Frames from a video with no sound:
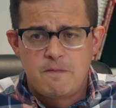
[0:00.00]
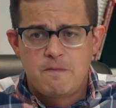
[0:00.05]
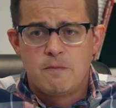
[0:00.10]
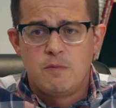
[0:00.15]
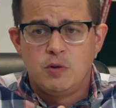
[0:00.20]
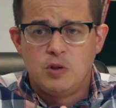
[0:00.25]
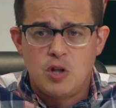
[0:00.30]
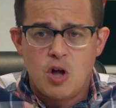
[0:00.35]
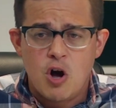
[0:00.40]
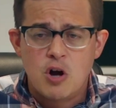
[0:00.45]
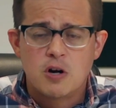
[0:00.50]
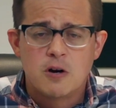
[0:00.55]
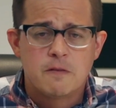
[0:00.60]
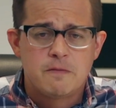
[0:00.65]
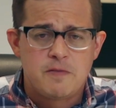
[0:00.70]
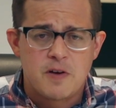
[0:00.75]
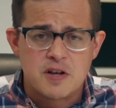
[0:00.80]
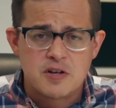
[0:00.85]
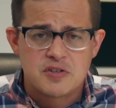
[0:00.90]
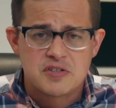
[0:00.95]
longer
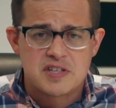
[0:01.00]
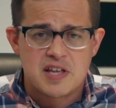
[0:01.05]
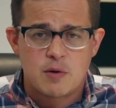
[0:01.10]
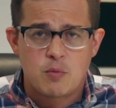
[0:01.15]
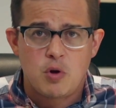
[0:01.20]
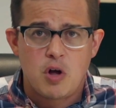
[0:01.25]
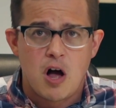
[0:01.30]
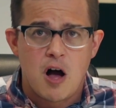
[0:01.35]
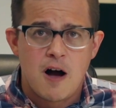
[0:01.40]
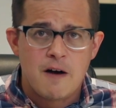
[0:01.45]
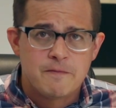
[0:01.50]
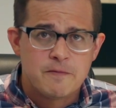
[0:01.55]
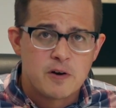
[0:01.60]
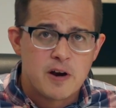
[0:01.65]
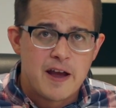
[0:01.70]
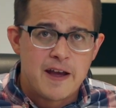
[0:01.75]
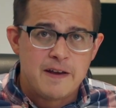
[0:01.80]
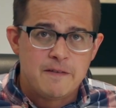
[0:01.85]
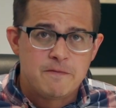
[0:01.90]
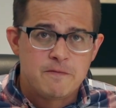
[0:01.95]
funnels that will offer
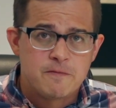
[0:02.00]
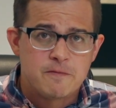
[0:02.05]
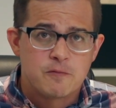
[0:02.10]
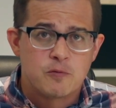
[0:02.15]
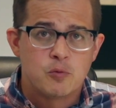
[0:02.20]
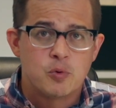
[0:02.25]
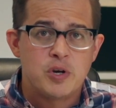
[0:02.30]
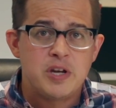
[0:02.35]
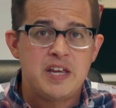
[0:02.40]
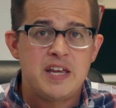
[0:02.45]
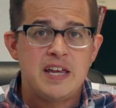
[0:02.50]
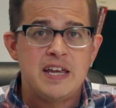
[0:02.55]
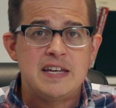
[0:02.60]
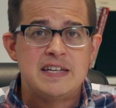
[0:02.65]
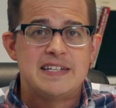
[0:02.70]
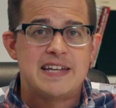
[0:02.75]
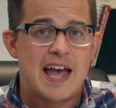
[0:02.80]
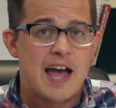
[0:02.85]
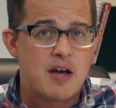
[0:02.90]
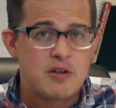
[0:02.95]
a free
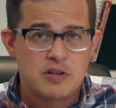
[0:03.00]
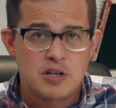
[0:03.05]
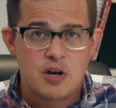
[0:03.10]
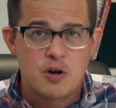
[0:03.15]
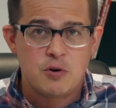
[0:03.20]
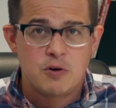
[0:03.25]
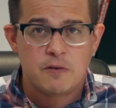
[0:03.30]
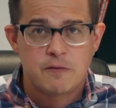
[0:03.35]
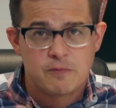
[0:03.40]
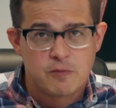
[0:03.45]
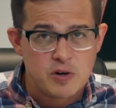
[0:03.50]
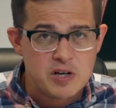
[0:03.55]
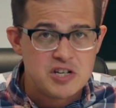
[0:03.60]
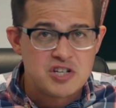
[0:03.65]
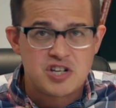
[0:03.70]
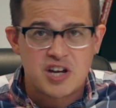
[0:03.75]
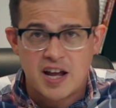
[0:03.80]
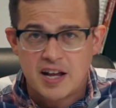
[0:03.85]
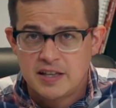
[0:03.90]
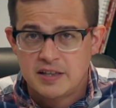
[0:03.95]
download, a free
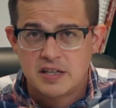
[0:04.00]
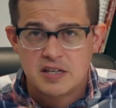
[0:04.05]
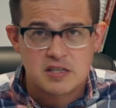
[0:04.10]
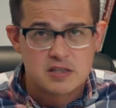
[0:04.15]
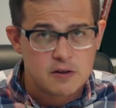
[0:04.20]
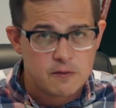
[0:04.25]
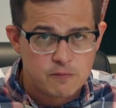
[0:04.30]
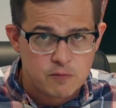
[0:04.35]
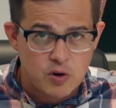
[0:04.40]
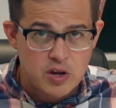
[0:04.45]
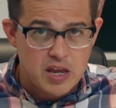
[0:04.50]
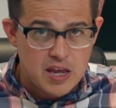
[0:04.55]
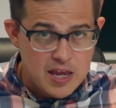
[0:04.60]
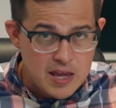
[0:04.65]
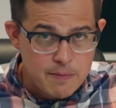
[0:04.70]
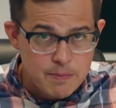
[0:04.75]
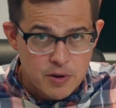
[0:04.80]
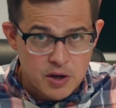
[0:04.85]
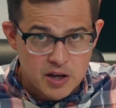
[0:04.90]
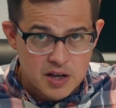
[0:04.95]
checklist, a free
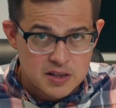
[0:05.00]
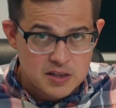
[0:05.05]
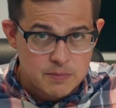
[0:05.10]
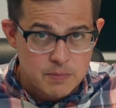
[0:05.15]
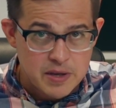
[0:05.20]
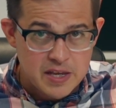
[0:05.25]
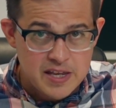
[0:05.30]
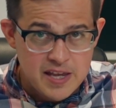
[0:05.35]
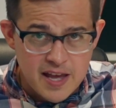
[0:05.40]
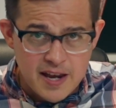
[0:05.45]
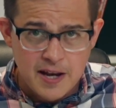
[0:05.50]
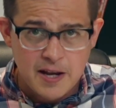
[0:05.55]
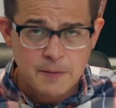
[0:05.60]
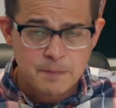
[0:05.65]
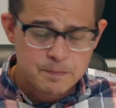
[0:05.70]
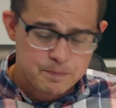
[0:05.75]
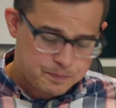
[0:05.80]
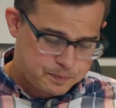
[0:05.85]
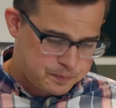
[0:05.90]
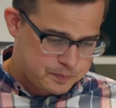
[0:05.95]
ebook at the beginning,
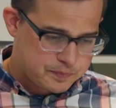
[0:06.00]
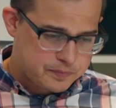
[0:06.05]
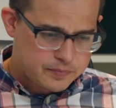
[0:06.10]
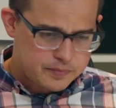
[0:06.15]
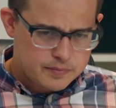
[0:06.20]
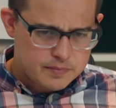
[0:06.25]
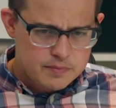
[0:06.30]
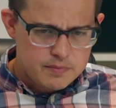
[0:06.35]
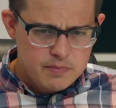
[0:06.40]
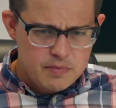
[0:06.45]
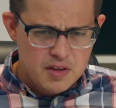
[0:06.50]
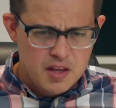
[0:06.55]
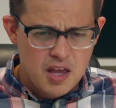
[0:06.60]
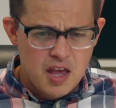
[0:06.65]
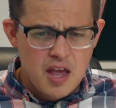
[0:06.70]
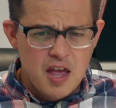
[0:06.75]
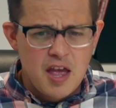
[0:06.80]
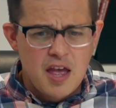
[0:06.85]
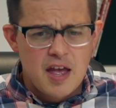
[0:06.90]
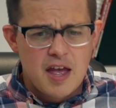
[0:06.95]

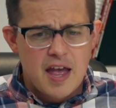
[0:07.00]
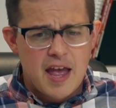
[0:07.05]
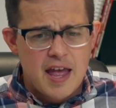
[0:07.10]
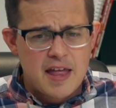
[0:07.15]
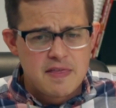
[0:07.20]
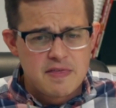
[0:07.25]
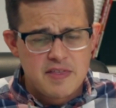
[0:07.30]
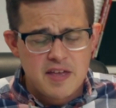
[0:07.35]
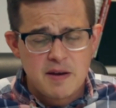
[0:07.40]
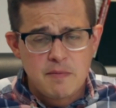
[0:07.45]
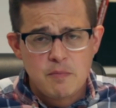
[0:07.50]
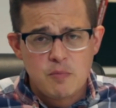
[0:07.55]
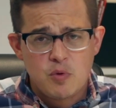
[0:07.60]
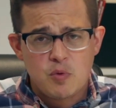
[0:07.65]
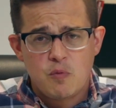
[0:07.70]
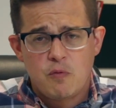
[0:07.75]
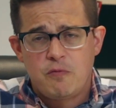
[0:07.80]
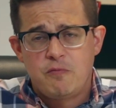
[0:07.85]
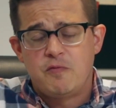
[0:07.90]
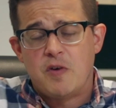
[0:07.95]
and then
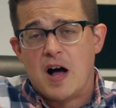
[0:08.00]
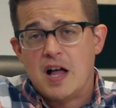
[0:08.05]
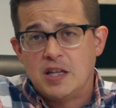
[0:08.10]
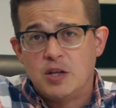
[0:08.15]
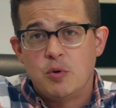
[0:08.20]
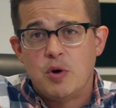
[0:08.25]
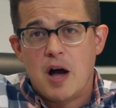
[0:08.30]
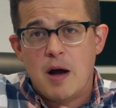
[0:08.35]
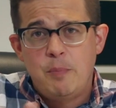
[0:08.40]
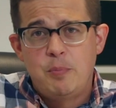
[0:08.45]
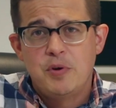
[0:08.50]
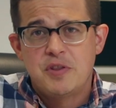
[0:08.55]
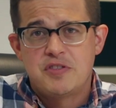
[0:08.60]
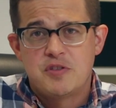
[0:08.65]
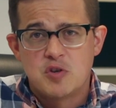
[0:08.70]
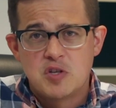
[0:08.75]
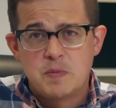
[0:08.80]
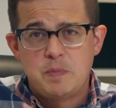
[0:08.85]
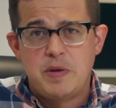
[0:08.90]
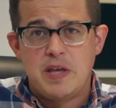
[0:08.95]
follow up with
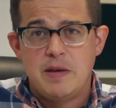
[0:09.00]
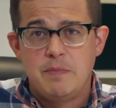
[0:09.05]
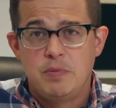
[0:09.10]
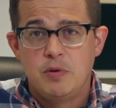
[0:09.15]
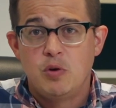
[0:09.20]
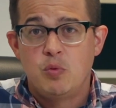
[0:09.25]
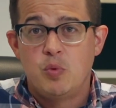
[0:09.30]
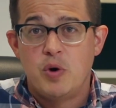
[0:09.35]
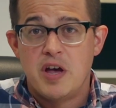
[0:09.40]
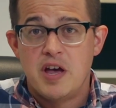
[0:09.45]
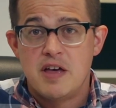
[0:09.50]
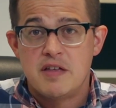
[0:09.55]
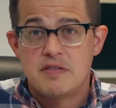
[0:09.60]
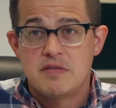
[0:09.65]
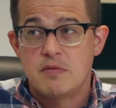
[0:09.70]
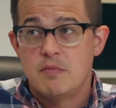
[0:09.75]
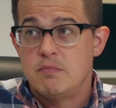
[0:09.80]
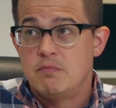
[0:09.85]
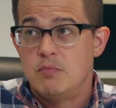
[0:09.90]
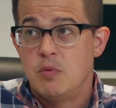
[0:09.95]
those people
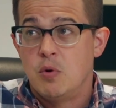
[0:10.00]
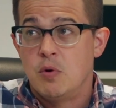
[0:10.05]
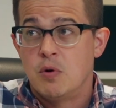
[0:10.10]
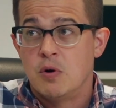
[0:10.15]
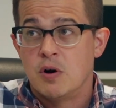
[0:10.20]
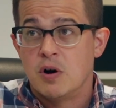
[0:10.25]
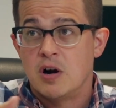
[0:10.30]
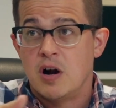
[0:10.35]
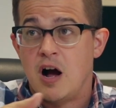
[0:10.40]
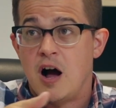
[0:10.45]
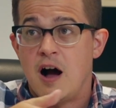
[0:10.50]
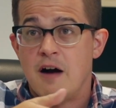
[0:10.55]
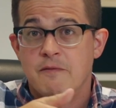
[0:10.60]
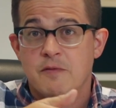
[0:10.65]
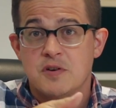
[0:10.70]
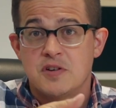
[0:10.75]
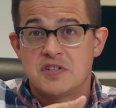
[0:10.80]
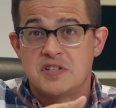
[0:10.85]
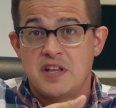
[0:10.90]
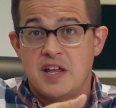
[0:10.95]
with more
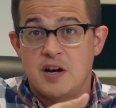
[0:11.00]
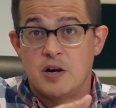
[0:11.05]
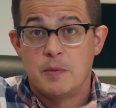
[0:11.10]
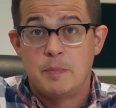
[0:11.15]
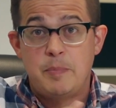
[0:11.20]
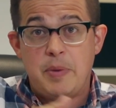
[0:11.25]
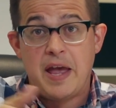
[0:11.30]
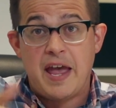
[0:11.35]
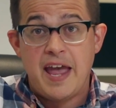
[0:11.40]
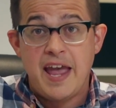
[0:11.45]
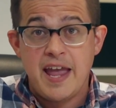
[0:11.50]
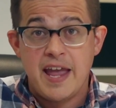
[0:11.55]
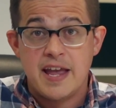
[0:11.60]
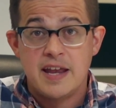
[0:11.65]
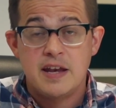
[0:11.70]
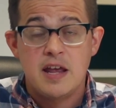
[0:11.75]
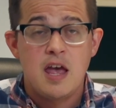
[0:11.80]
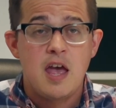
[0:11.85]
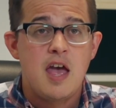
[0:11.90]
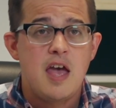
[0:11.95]
offers that are
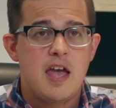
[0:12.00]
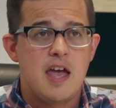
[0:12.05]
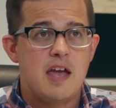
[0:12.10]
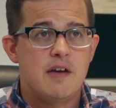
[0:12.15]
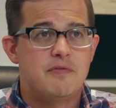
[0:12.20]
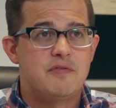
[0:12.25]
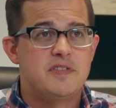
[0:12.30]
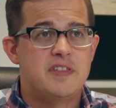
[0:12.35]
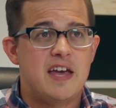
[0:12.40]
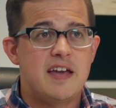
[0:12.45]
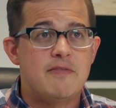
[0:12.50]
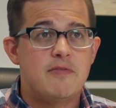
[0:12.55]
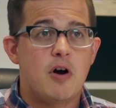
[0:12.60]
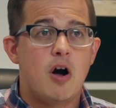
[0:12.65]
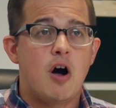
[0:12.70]
paid. If they've